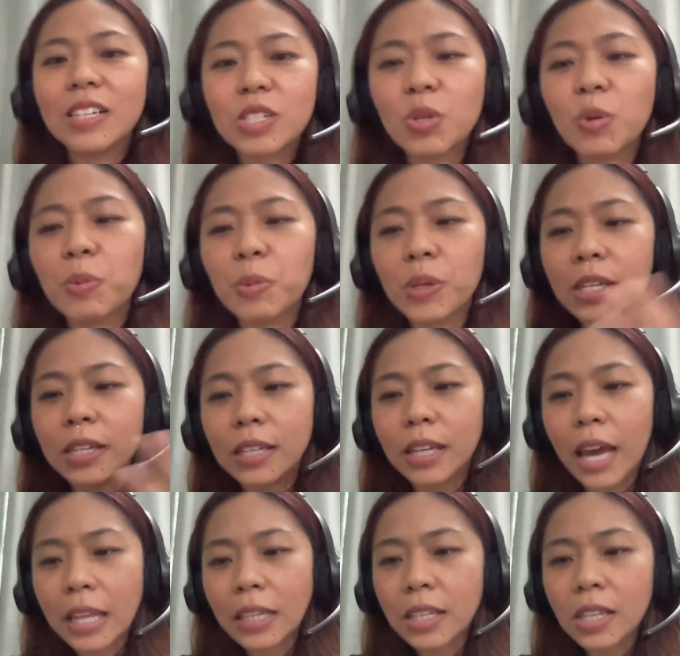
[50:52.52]
so we
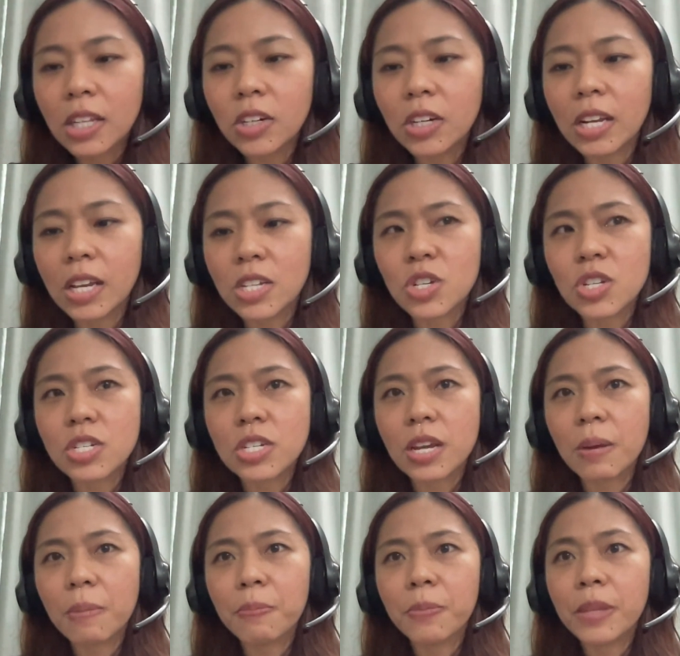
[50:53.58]
ended the
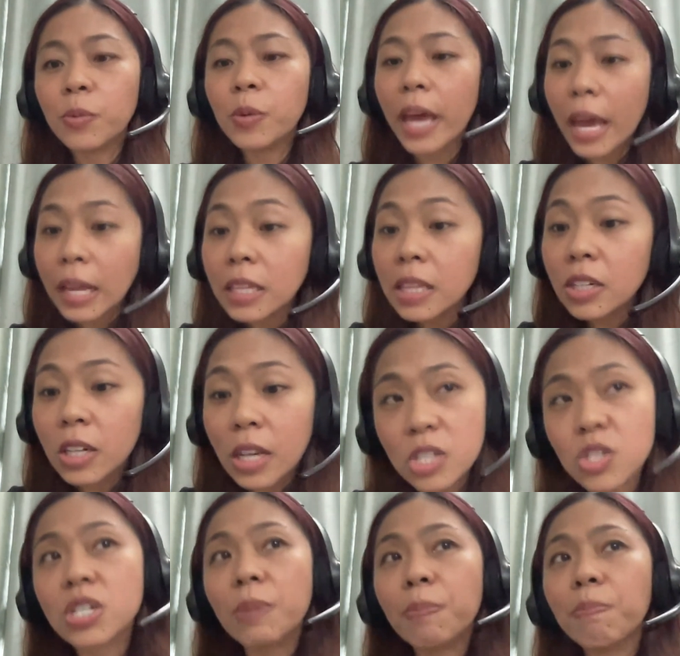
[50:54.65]
relationship. We ended the
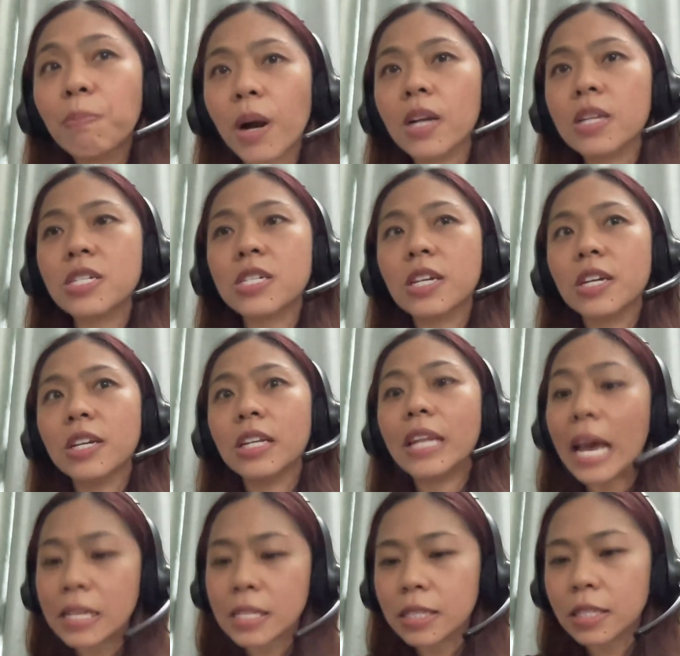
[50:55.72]
relationship March
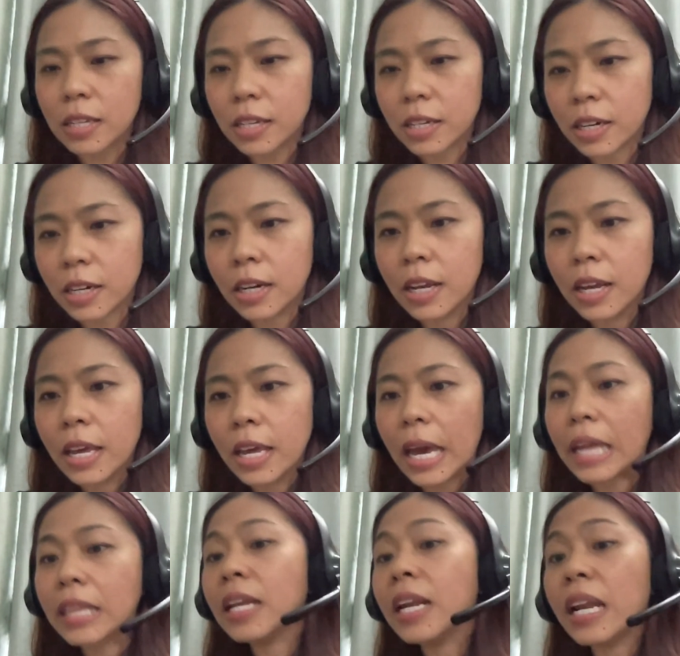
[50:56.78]
last year.
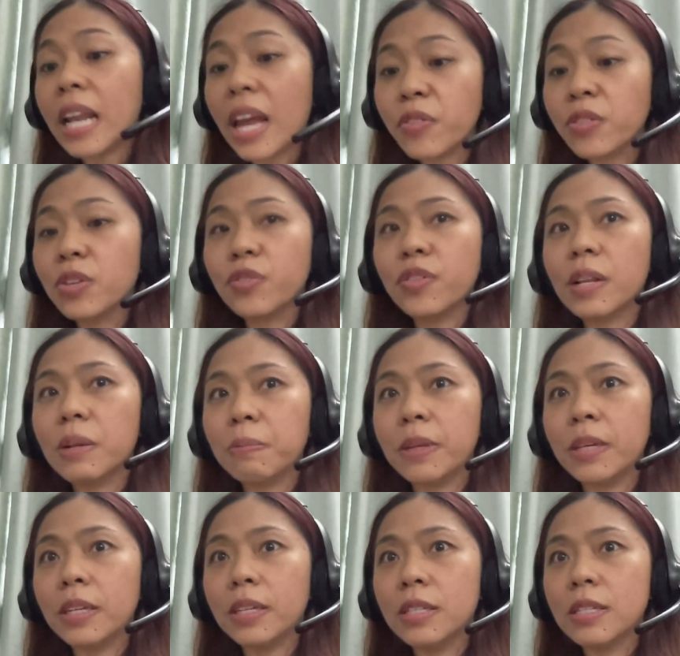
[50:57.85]
And then I left the
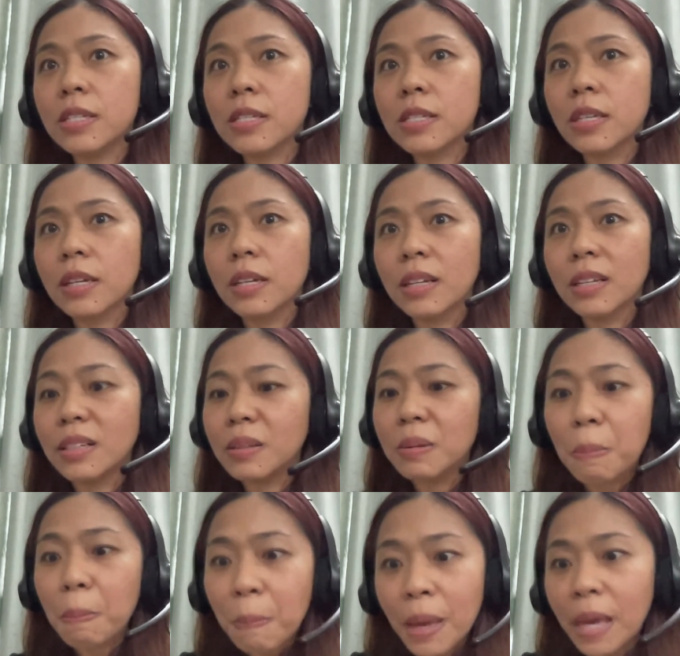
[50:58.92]
Philippines
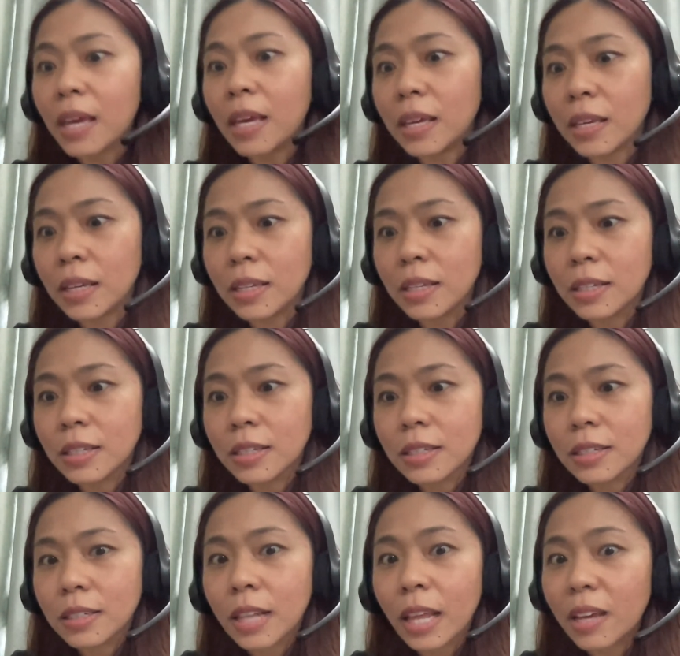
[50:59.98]
May,
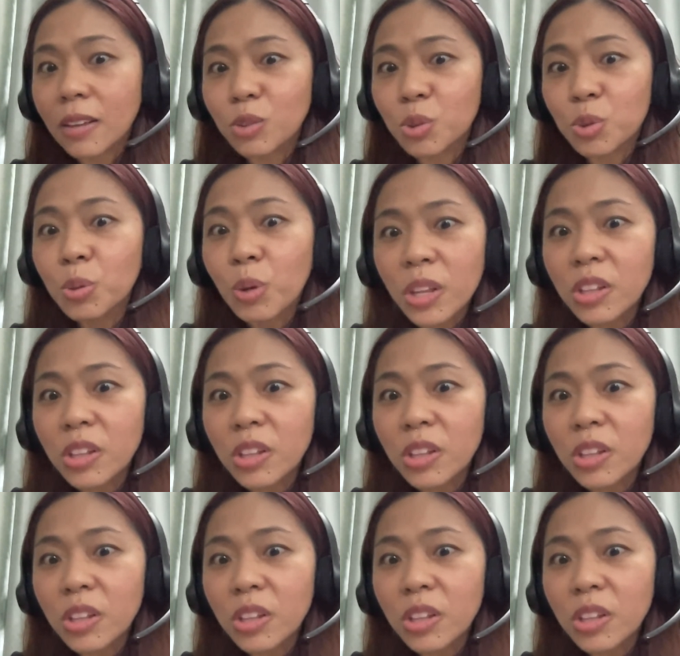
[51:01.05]
like 2 or